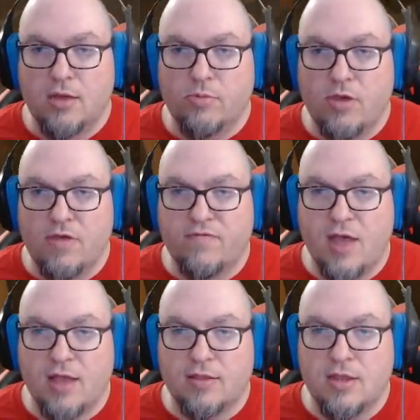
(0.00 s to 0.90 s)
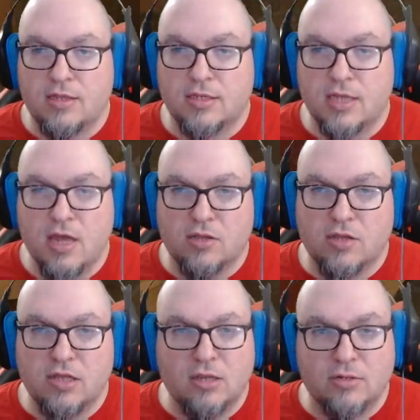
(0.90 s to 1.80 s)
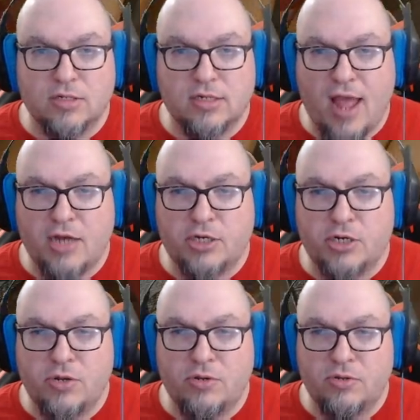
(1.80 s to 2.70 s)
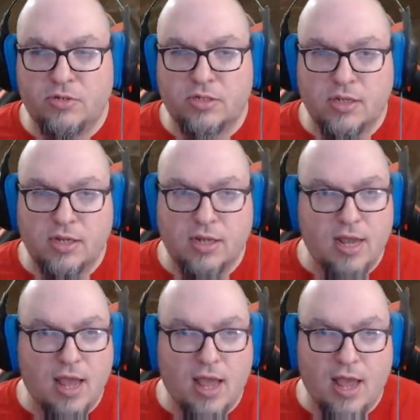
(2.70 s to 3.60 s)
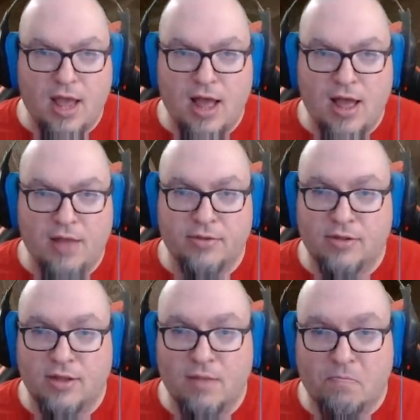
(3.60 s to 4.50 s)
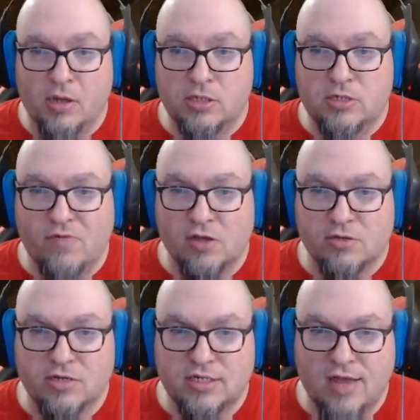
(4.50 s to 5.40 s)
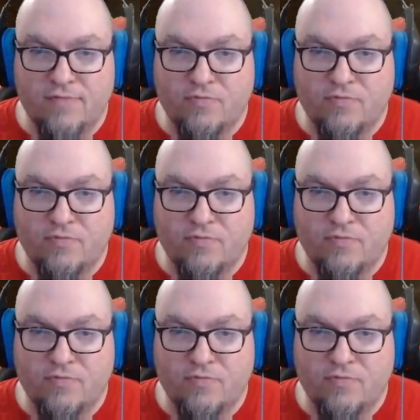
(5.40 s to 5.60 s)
We've got these ugly little statues, uh, a bunch of ugly stuff.